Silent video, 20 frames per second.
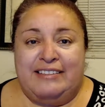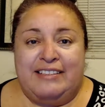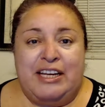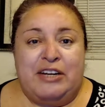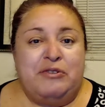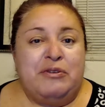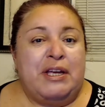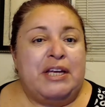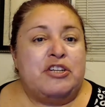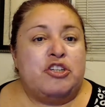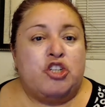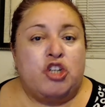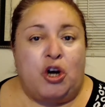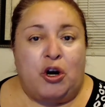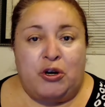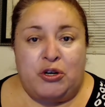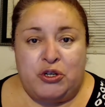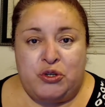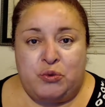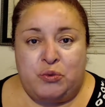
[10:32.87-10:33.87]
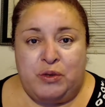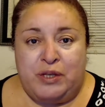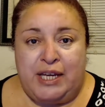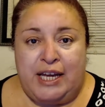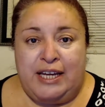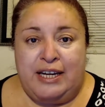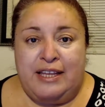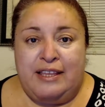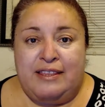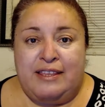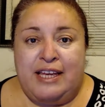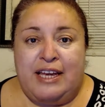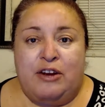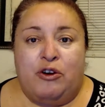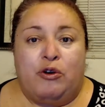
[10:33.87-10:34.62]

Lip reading: They don't get charged with anything.